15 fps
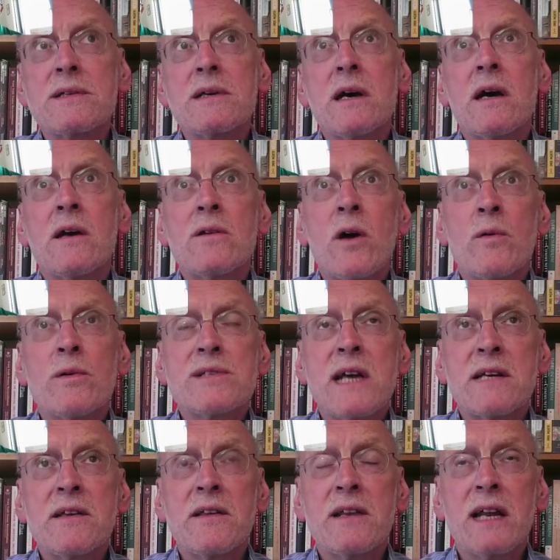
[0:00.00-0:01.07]
But
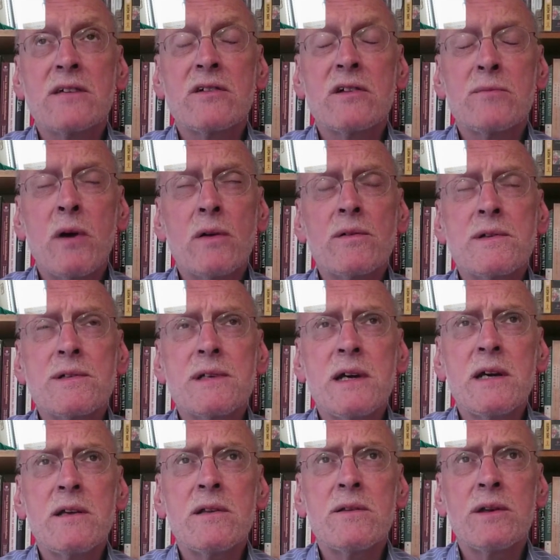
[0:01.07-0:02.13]
notwithstanding the lack of
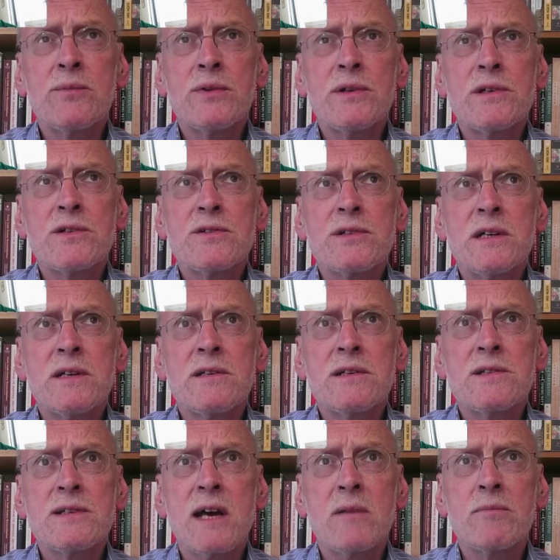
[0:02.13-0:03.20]
democracy, the British
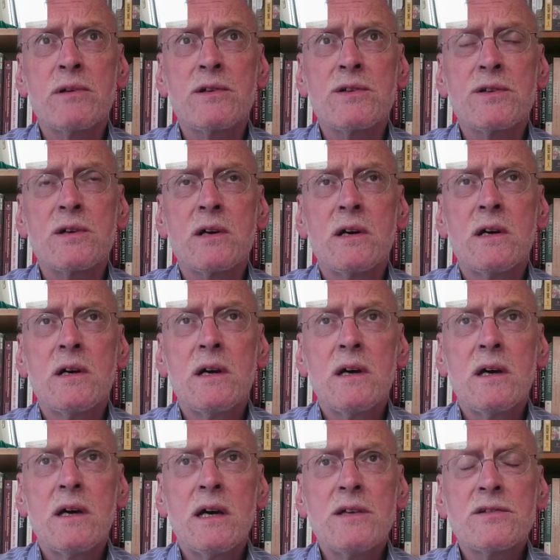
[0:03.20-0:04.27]
did establish
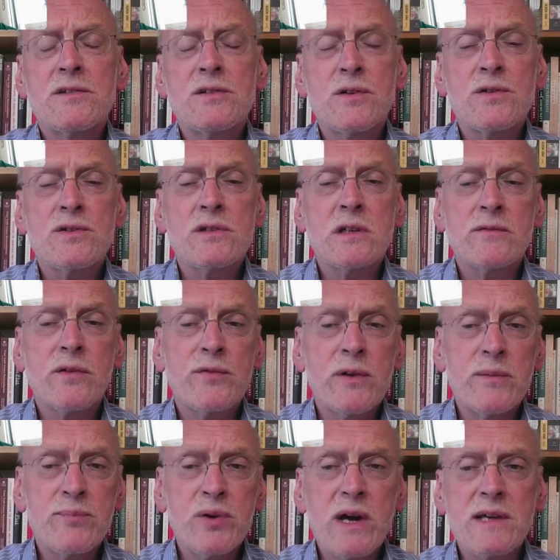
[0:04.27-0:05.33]
institutions
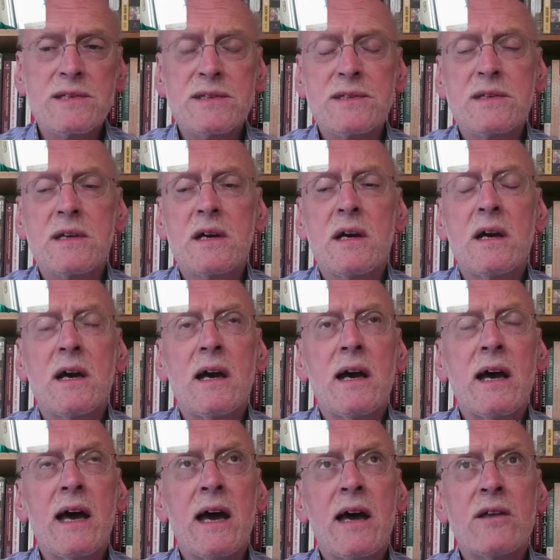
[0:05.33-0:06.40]
of a free press
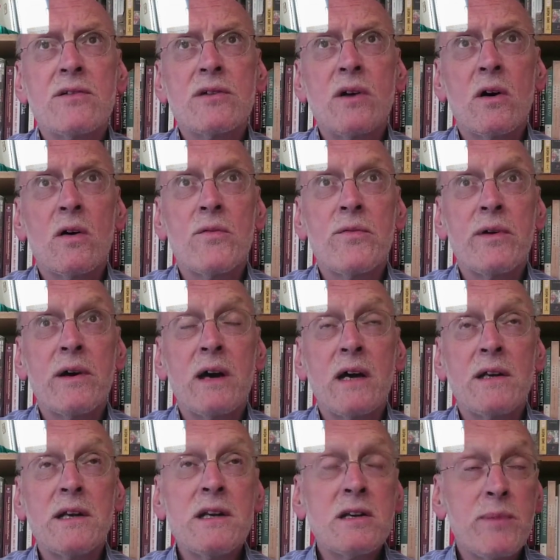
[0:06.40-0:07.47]
and of
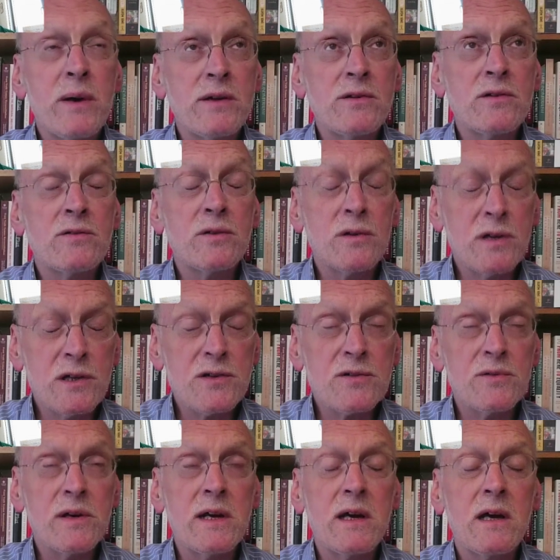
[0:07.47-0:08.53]
an independent
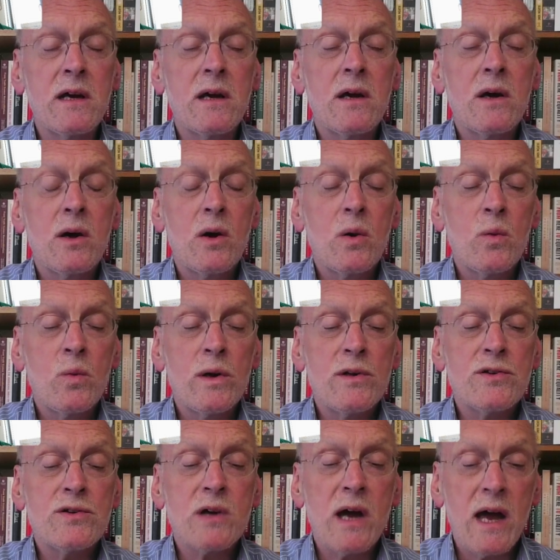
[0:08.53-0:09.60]
judiciary,
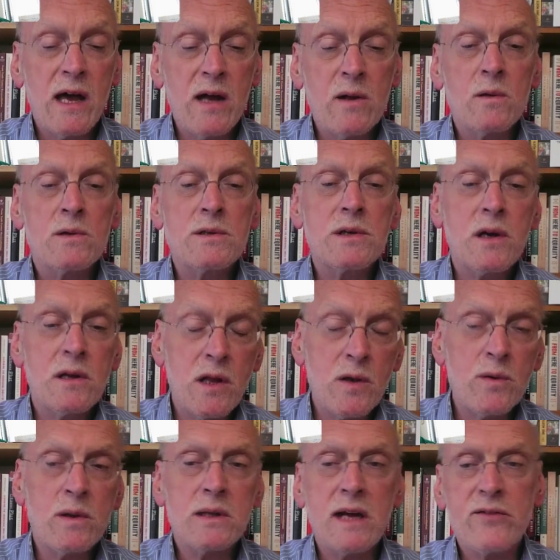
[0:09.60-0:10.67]
which
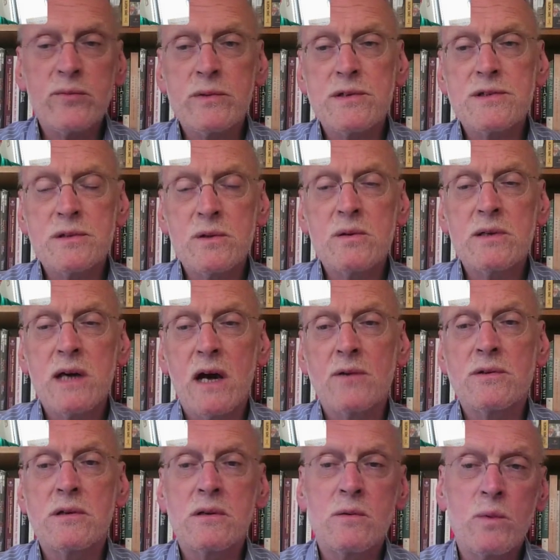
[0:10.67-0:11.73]
held colonial governments to
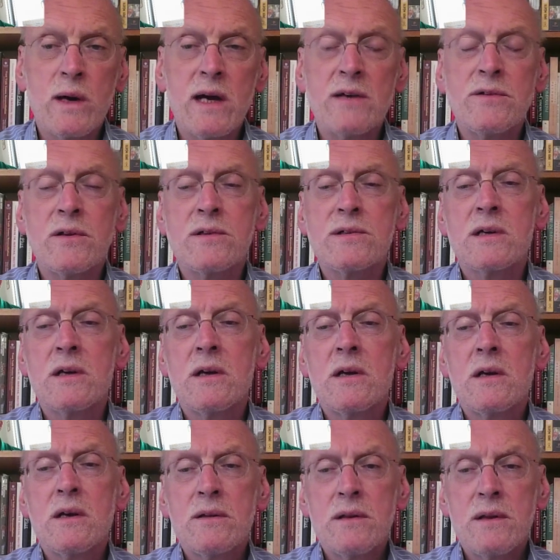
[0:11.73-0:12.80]
account in a way that